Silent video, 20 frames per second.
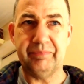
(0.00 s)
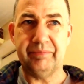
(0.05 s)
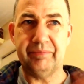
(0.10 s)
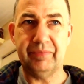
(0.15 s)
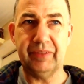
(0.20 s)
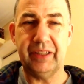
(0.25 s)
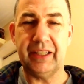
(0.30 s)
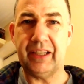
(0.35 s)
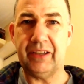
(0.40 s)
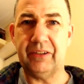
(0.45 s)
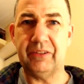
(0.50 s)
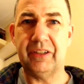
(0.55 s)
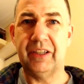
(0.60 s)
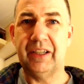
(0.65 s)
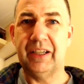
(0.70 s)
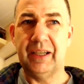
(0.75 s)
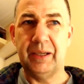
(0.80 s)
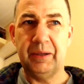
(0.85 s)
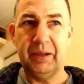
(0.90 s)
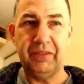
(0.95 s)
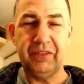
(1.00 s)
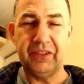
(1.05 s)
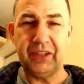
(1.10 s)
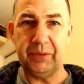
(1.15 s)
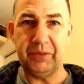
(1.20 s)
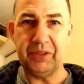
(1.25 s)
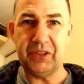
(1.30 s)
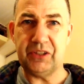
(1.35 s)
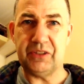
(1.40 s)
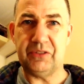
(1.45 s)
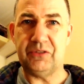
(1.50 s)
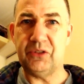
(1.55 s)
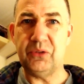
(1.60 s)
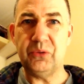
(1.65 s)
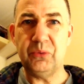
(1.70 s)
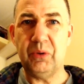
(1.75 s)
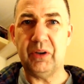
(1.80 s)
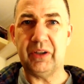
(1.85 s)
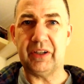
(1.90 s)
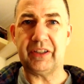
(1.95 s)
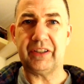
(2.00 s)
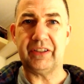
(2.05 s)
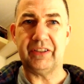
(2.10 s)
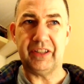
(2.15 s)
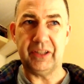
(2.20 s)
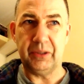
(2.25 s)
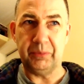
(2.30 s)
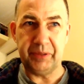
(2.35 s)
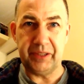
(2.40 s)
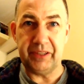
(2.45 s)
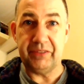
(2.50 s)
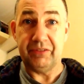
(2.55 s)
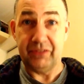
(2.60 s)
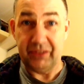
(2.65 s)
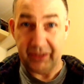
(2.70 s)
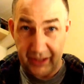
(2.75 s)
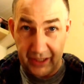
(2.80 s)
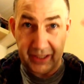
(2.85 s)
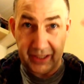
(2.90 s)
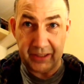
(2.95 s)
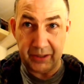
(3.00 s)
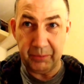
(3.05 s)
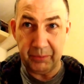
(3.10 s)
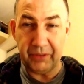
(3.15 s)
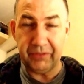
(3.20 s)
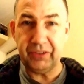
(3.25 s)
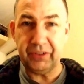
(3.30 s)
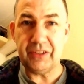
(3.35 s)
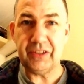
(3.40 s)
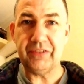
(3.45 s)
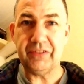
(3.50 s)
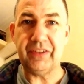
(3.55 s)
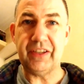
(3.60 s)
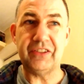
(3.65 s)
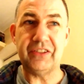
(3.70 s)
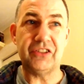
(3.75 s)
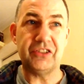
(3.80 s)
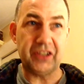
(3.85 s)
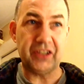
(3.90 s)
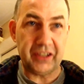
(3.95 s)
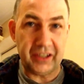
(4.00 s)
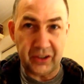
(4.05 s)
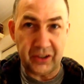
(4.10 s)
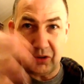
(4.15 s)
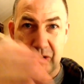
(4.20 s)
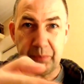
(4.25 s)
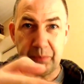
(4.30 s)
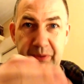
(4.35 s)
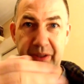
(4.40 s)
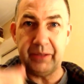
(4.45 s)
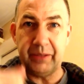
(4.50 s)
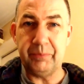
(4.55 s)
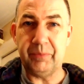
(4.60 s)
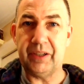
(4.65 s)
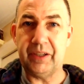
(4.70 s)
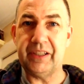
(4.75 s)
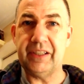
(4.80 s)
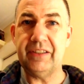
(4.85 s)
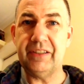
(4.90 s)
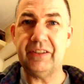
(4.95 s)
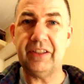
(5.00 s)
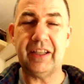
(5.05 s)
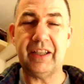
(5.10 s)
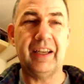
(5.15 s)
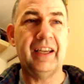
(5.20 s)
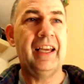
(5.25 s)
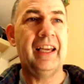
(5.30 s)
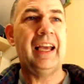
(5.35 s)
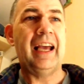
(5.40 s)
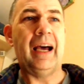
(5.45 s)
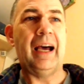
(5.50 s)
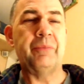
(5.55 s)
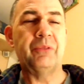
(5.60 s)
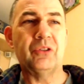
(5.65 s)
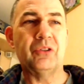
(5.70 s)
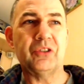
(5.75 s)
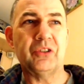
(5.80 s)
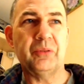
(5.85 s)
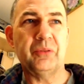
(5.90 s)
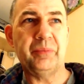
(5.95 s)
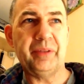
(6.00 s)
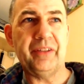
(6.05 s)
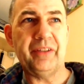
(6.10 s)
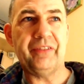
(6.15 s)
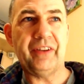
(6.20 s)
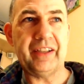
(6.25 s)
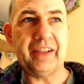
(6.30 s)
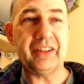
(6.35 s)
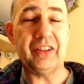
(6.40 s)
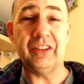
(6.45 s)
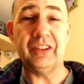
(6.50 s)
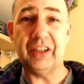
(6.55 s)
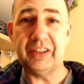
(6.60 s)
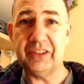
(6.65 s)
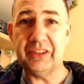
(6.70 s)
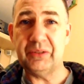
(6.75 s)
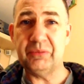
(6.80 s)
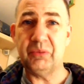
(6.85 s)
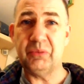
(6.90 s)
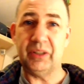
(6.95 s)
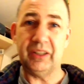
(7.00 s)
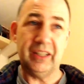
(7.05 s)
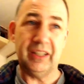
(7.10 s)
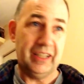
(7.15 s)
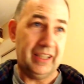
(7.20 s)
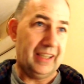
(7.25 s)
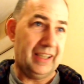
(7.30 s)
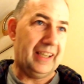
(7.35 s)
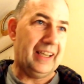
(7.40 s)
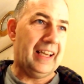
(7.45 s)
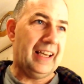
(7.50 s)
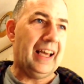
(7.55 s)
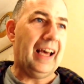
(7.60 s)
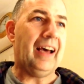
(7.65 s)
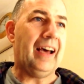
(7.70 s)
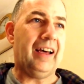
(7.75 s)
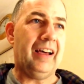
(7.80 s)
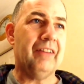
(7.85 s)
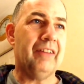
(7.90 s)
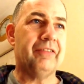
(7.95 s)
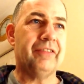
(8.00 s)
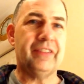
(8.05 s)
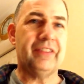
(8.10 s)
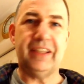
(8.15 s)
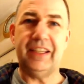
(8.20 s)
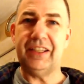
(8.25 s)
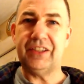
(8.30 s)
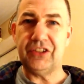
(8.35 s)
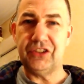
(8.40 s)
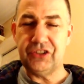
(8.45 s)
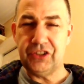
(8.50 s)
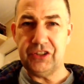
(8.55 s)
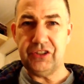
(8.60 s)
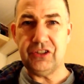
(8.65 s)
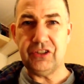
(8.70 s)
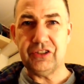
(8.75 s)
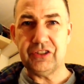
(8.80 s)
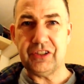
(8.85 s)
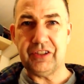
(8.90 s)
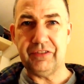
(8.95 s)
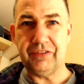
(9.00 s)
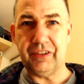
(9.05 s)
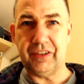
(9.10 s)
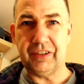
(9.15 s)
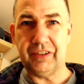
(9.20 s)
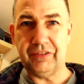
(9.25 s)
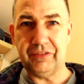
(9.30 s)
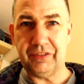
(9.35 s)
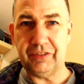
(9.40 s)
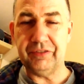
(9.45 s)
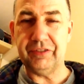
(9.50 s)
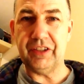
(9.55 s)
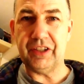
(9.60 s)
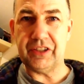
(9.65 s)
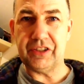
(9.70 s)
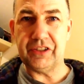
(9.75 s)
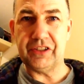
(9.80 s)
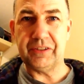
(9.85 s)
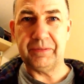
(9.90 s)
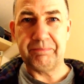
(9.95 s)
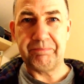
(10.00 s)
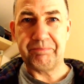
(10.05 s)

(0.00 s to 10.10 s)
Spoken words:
layout, every time they just do work, they'll be thinking about flood defences and incorporating money into that. I'm not talking about the fact that London will have a contingency fund for floods,